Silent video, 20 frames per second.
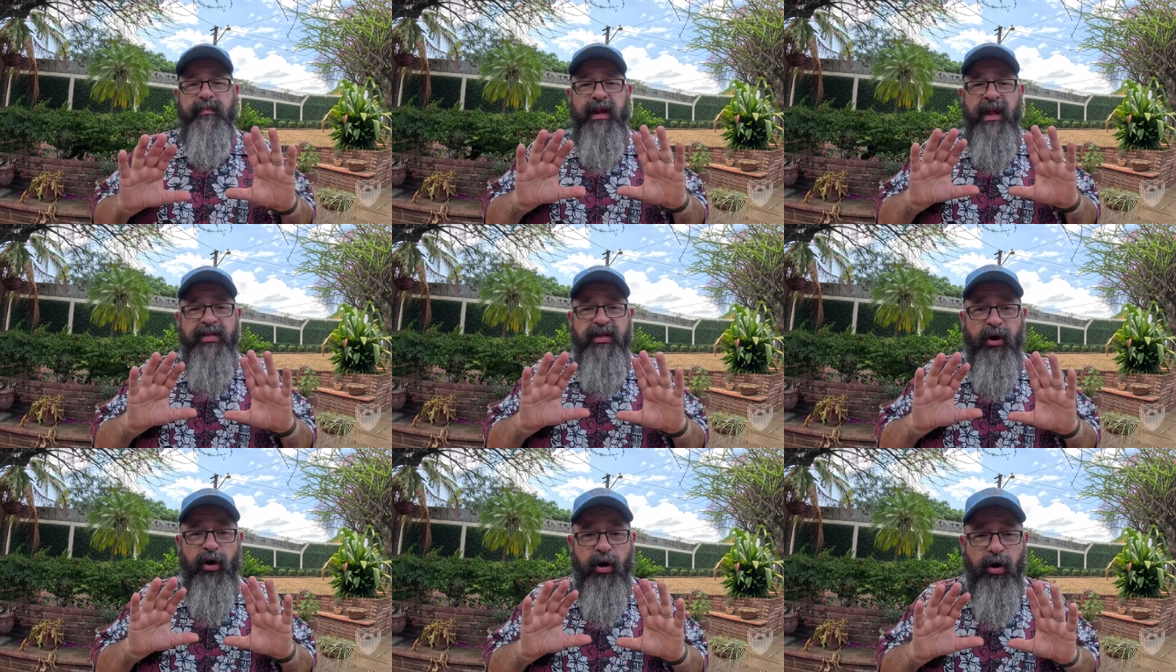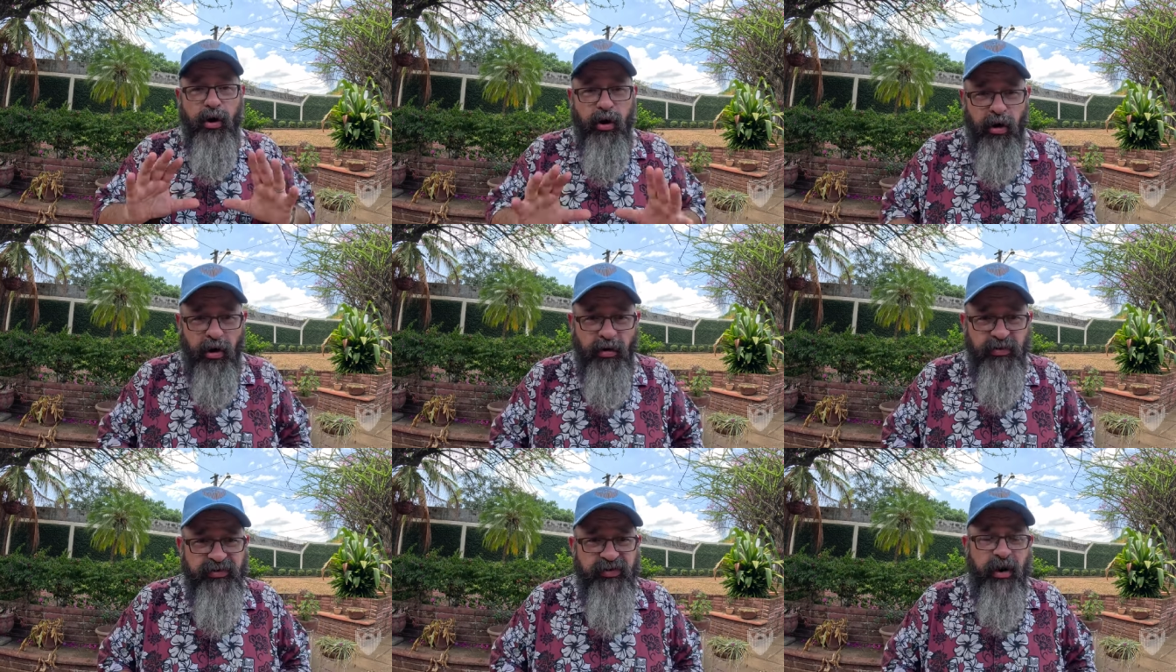There are
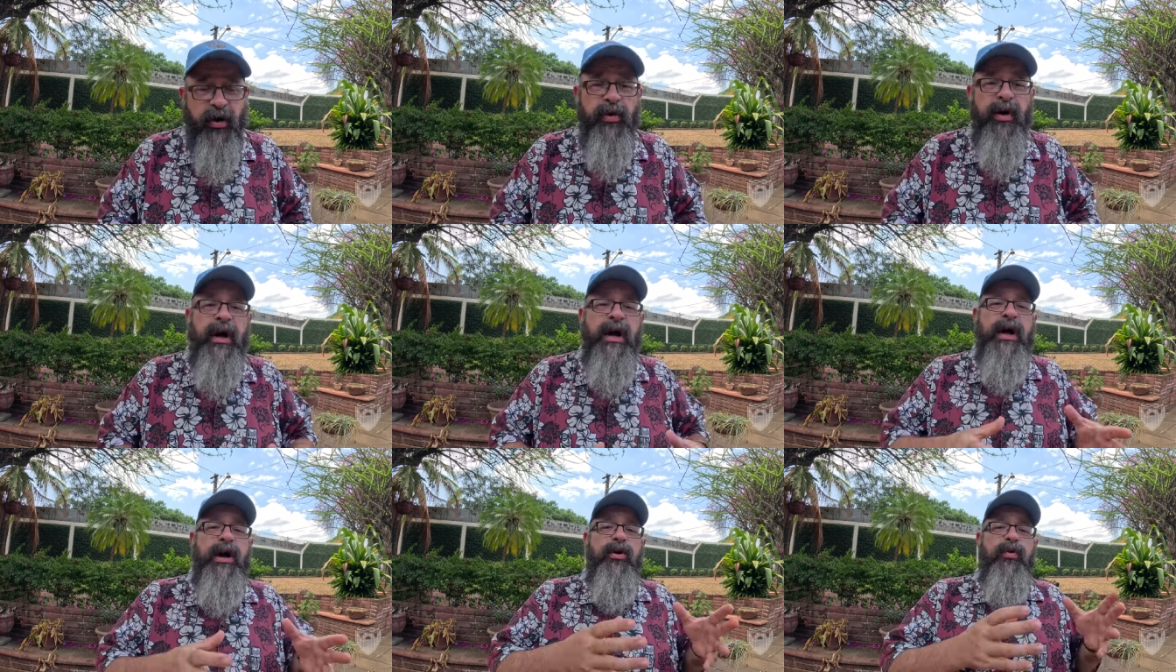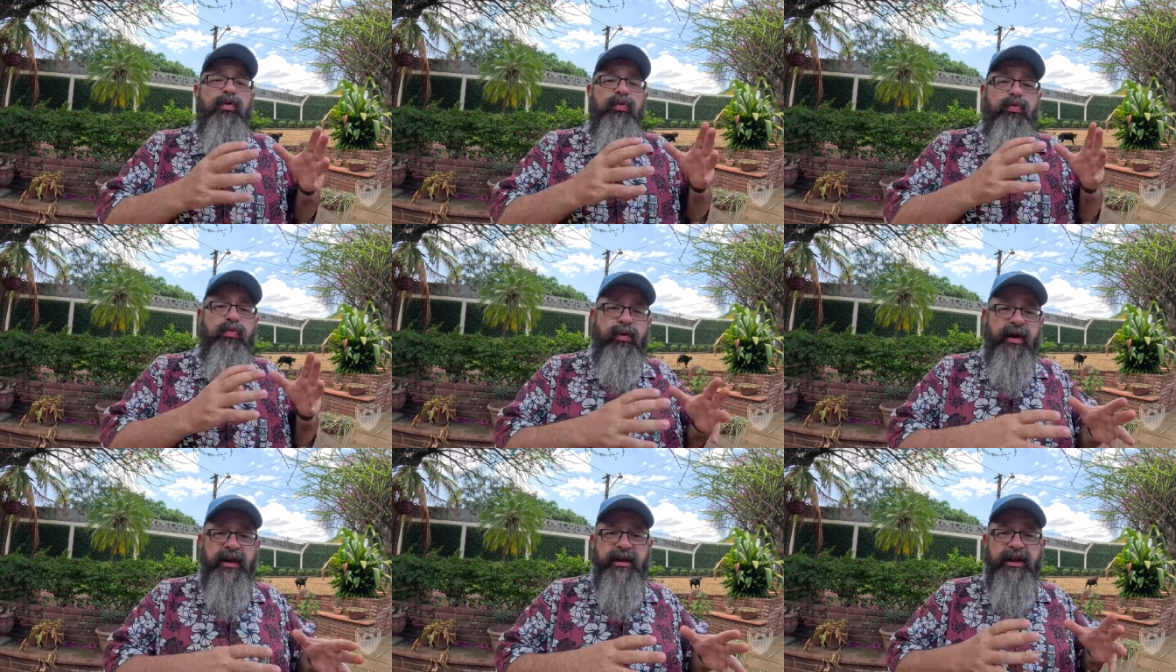also
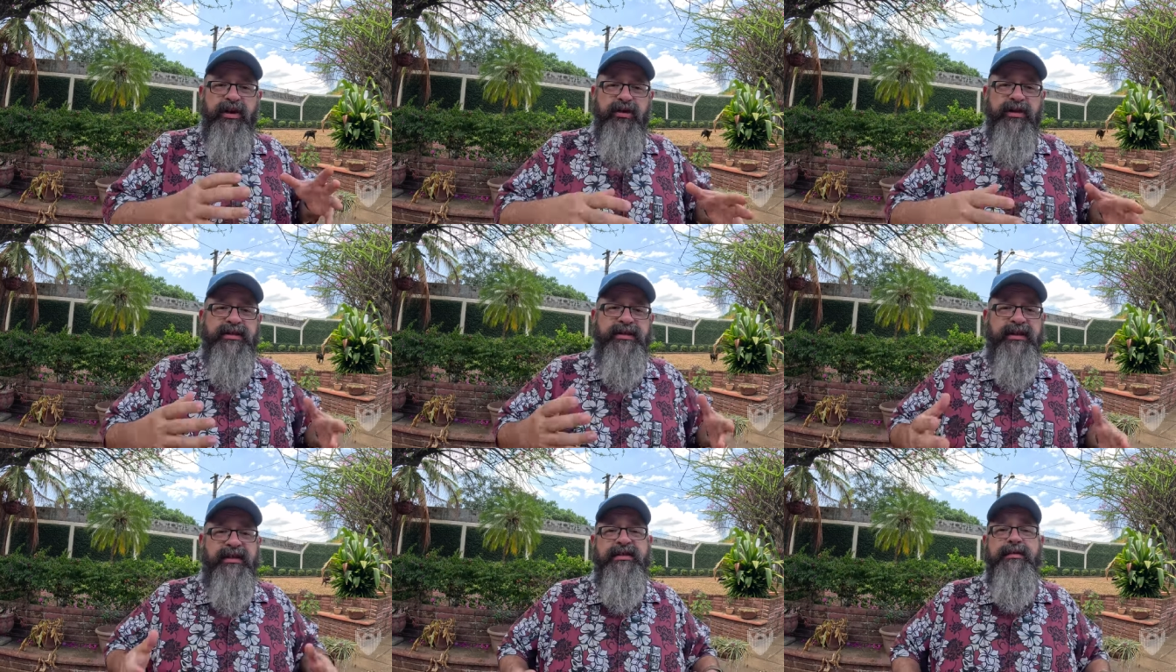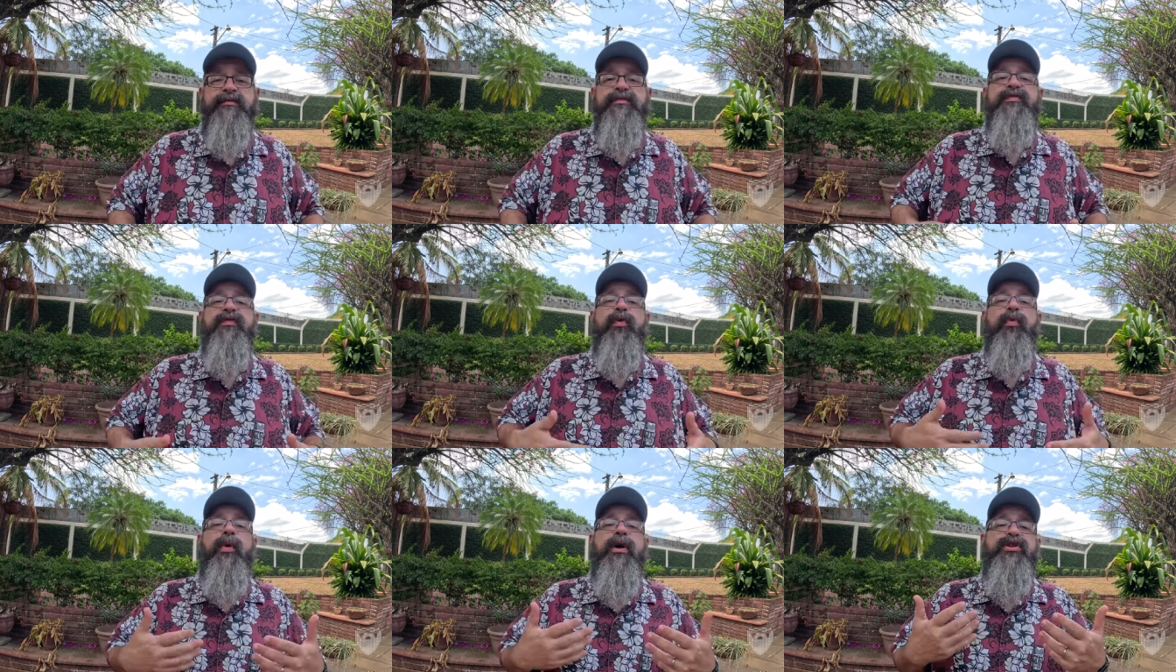really good systems
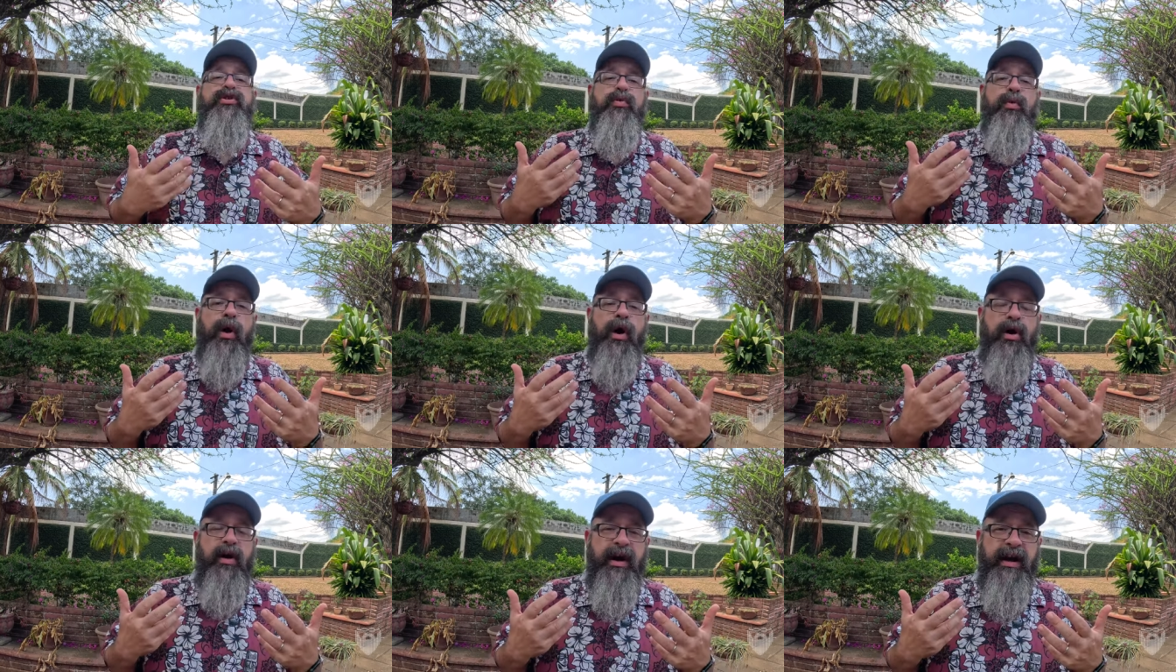for when you are